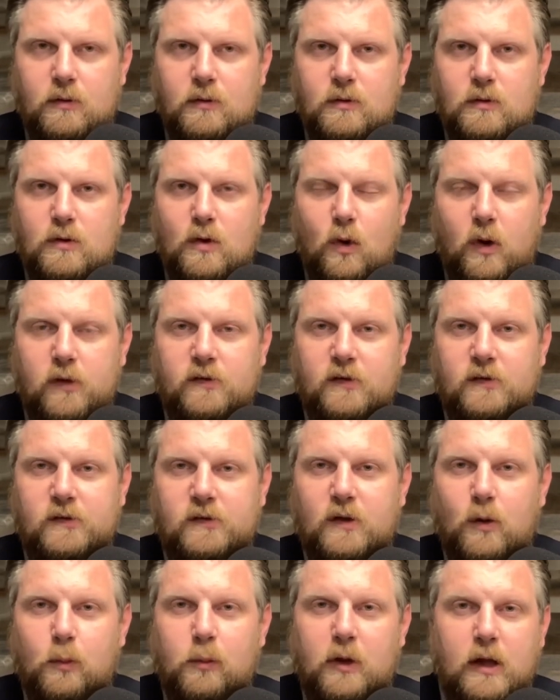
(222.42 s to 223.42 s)
noise
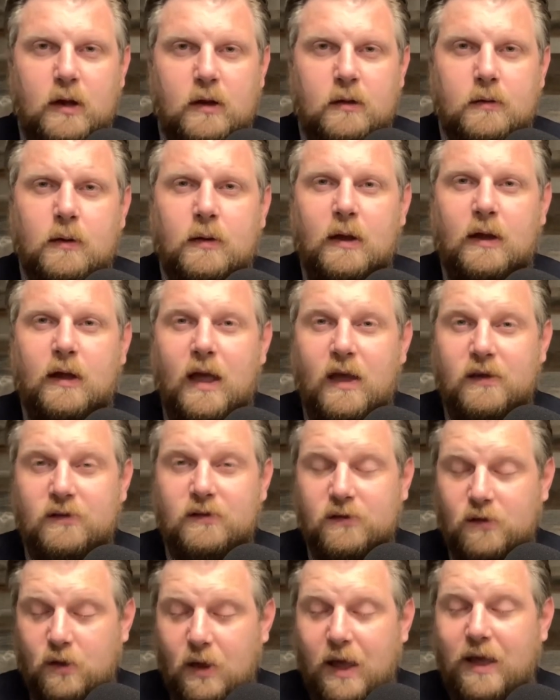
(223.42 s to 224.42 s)
as
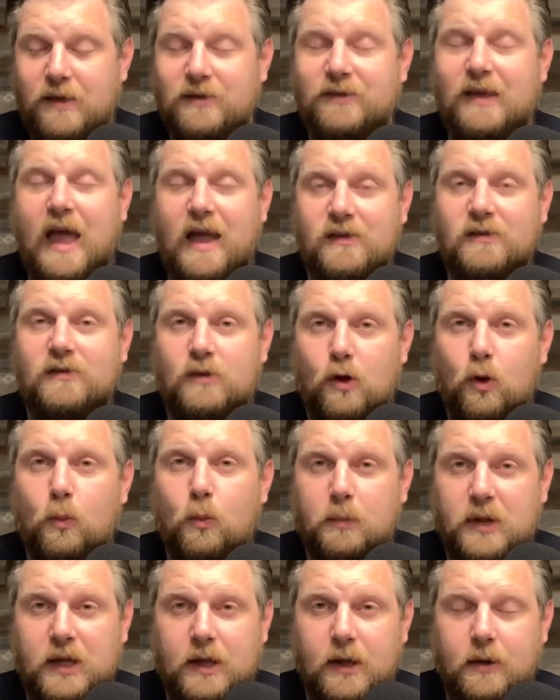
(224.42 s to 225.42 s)
has there
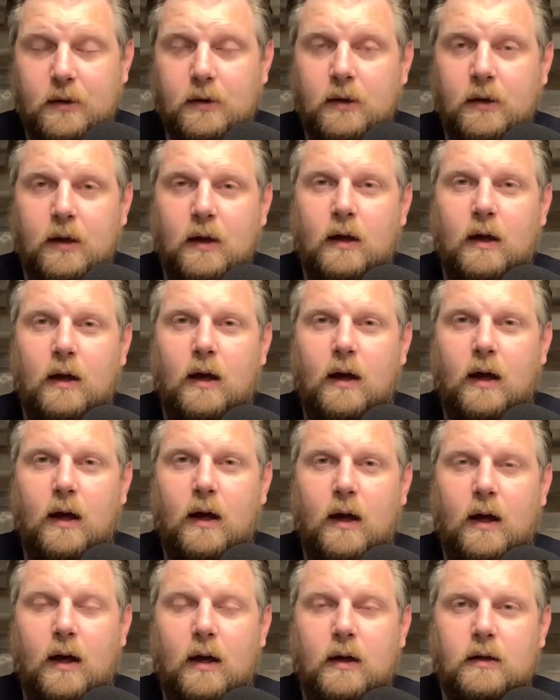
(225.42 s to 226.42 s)
been
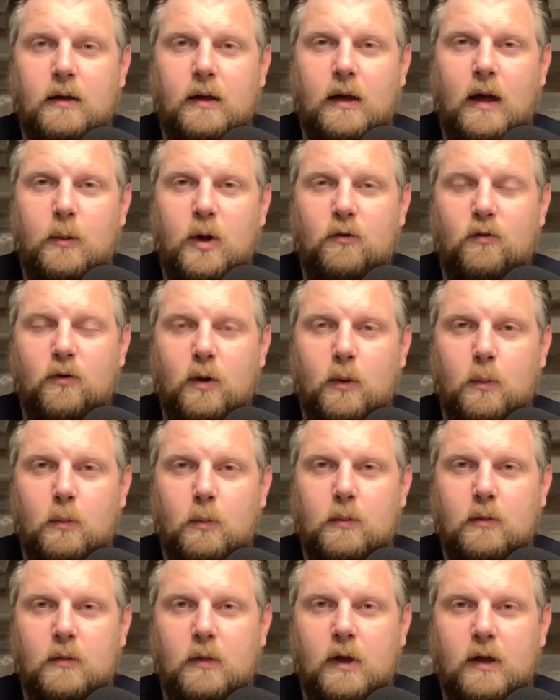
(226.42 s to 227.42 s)
coming
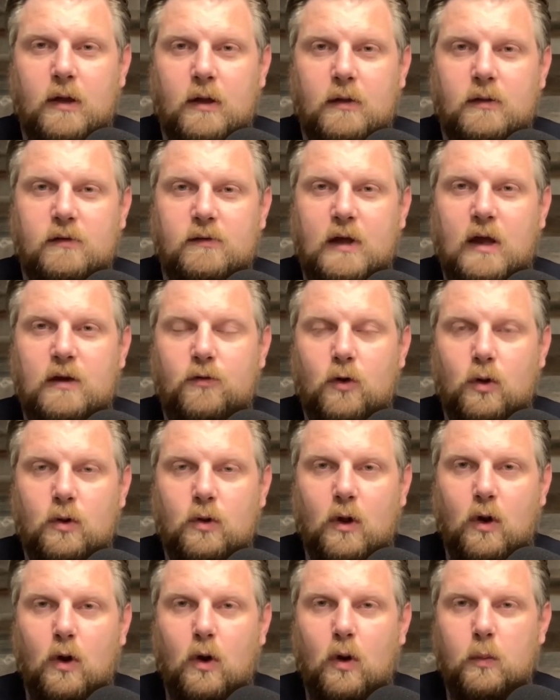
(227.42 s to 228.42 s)
from the state of
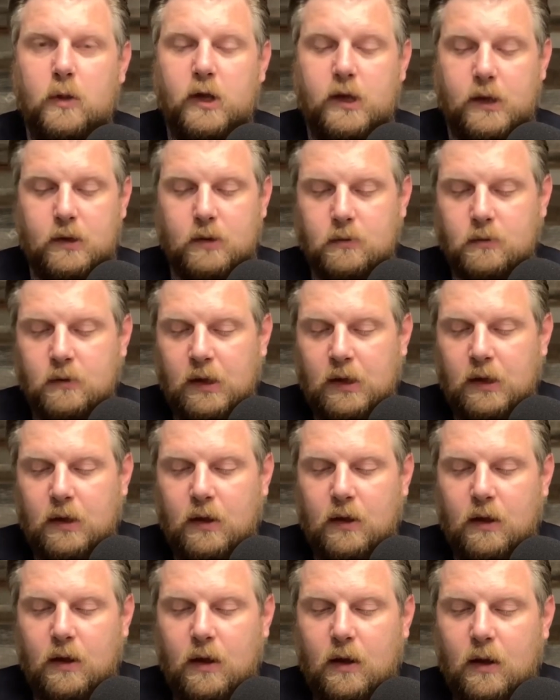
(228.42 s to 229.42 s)
Oklahoma and
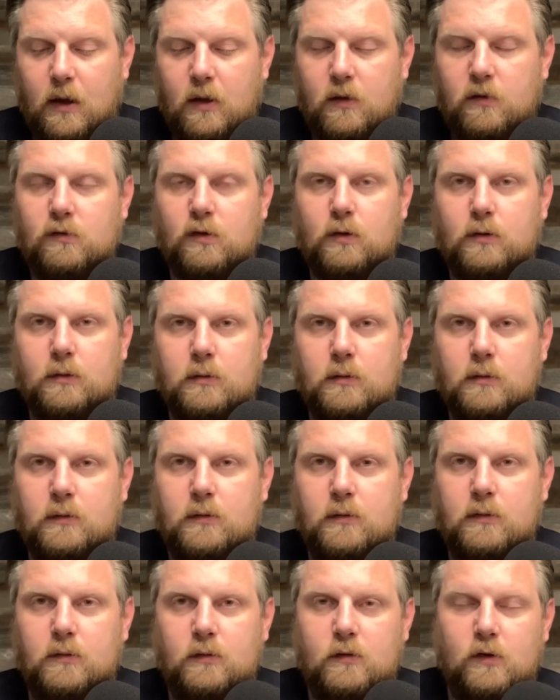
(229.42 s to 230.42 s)

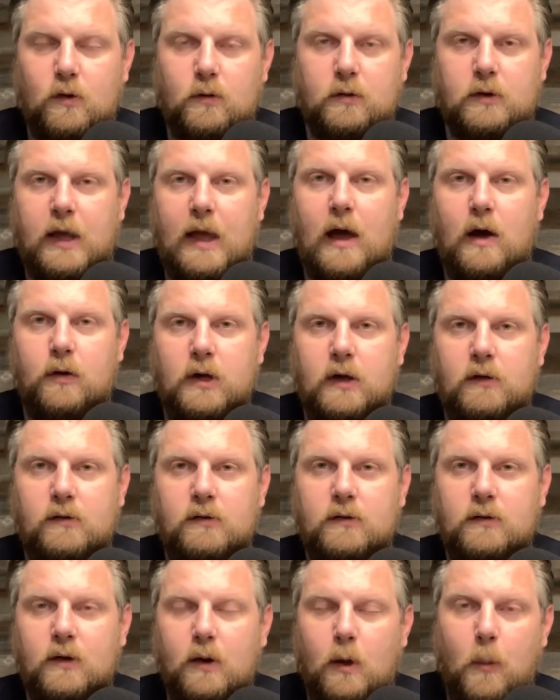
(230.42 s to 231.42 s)
certain
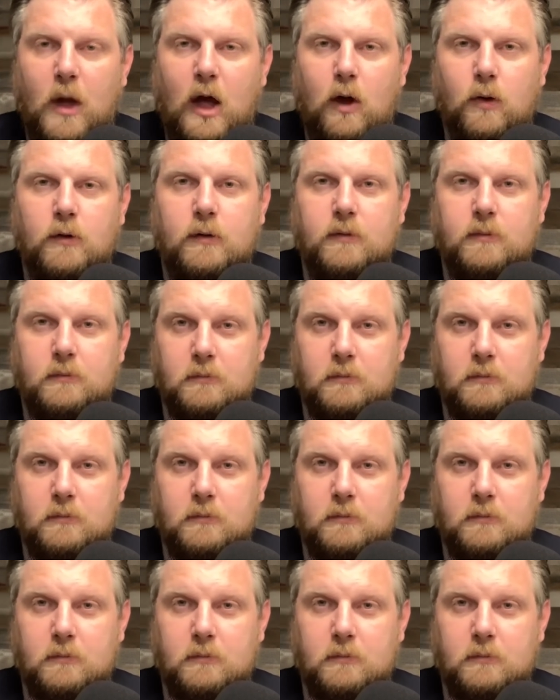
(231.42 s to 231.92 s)
counties about